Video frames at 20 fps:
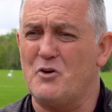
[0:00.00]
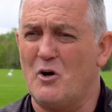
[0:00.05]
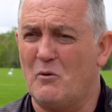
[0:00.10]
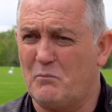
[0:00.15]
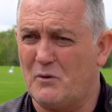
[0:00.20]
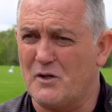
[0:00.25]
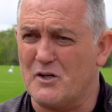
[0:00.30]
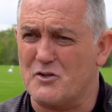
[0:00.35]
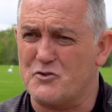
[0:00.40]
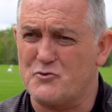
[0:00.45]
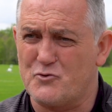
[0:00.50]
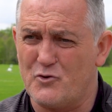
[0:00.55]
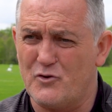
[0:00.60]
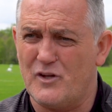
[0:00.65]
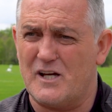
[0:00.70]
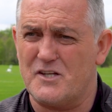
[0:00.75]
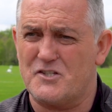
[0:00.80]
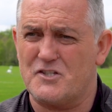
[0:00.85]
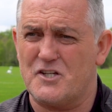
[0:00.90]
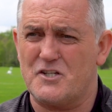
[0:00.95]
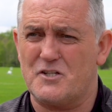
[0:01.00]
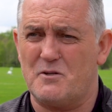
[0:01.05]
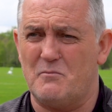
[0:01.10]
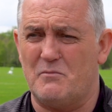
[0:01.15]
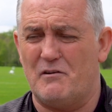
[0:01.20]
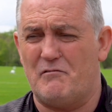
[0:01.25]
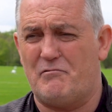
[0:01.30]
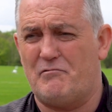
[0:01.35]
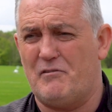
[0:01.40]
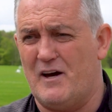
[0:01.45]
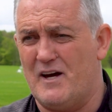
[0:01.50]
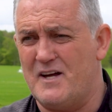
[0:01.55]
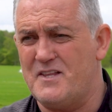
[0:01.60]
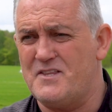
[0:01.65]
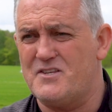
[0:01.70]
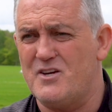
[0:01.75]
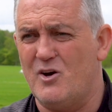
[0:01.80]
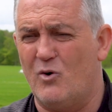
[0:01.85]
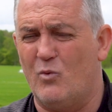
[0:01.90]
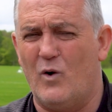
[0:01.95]
young players through that system that fit
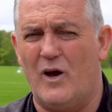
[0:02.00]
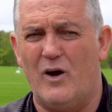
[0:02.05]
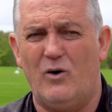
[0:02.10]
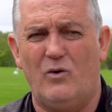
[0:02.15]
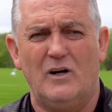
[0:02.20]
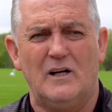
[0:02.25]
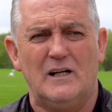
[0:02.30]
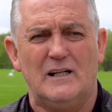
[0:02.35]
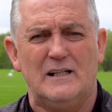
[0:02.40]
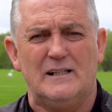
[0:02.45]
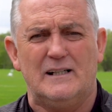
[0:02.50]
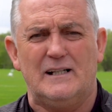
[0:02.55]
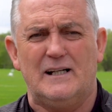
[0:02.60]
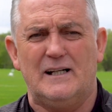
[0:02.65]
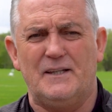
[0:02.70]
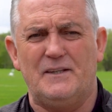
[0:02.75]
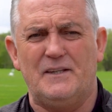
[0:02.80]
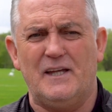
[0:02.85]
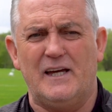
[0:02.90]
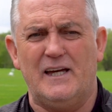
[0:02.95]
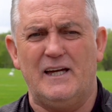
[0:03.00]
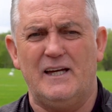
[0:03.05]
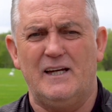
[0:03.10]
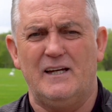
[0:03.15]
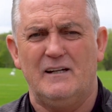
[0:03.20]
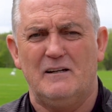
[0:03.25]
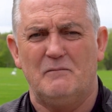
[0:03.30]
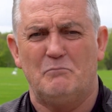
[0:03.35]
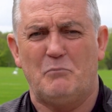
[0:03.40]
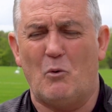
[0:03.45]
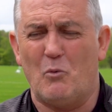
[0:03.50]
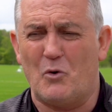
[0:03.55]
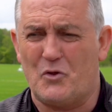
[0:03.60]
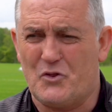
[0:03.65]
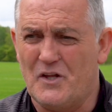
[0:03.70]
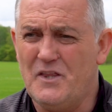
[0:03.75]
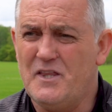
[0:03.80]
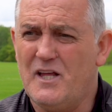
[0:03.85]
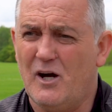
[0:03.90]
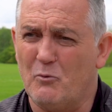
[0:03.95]
into it well. And but
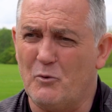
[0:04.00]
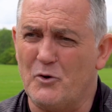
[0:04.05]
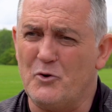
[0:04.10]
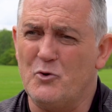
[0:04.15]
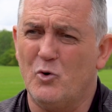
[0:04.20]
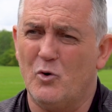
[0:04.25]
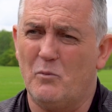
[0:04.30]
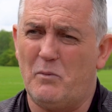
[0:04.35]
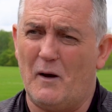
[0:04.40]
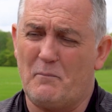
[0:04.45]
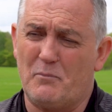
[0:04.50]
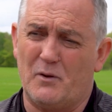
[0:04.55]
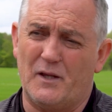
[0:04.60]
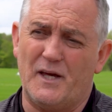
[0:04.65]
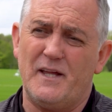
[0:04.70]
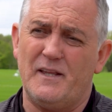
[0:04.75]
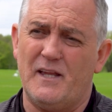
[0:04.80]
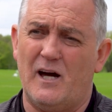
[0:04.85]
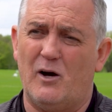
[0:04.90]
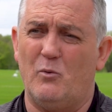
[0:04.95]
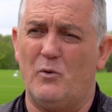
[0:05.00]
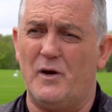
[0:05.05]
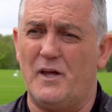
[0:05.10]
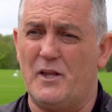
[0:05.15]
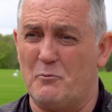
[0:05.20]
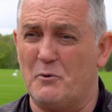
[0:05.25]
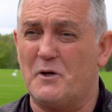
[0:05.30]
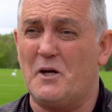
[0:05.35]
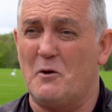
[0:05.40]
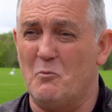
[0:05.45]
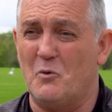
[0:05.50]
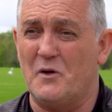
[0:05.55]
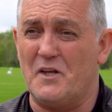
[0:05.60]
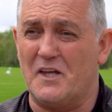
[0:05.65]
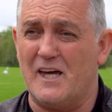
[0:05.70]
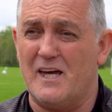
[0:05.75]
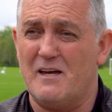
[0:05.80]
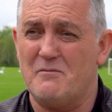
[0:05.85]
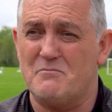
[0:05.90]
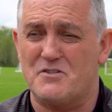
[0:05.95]
within that, we know by playing that way that we can win
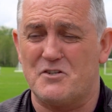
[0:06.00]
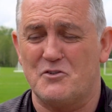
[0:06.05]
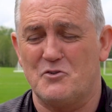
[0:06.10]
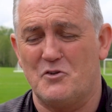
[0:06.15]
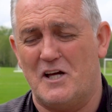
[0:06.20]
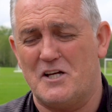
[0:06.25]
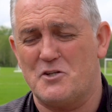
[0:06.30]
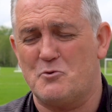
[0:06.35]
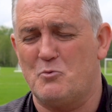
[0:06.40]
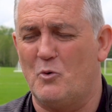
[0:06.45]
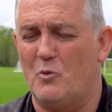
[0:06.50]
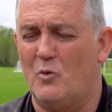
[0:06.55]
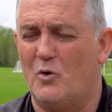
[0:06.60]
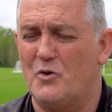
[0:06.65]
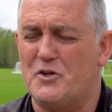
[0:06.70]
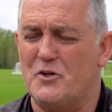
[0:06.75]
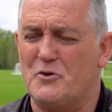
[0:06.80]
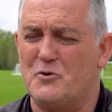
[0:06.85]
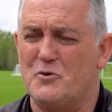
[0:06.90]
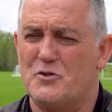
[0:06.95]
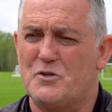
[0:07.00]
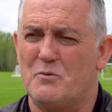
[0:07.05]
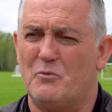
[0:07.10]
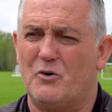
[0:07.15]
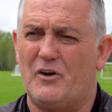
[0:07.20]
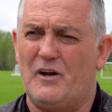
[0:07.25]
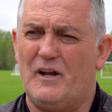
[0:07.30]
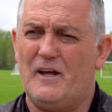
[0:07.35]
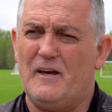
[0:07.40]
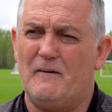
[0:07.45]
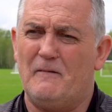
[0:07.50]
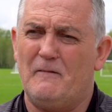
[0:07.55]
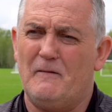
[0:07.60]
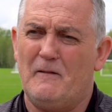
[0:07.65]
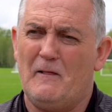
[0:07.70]
games. So that's what we want to do tomorrow night.